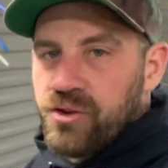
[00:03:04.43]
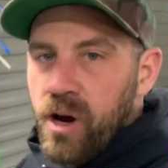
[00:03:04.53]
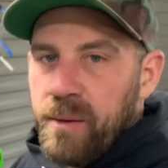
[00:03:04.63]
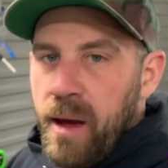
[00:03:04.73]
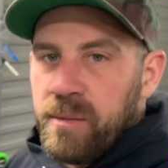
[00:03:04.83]
try
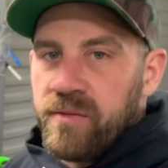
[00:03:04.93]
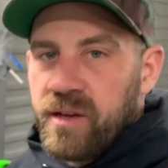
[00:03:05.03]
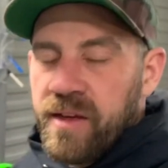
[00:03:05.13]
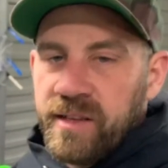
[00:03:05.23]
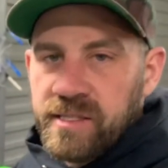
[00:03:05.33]
and maybe even
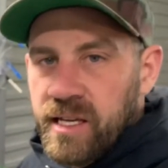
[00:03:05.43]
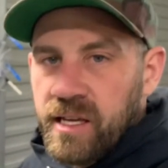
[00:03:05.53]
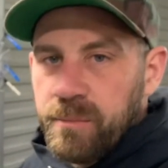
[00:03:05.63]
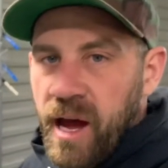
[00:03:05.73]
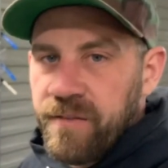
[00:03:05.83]
get this thing
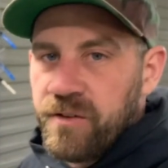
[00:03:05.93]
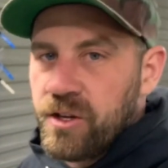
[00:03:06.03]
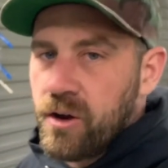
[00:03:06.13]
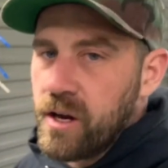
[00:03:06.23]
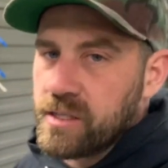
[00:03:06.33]
in paint for you
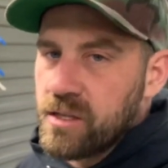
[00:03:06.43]
guys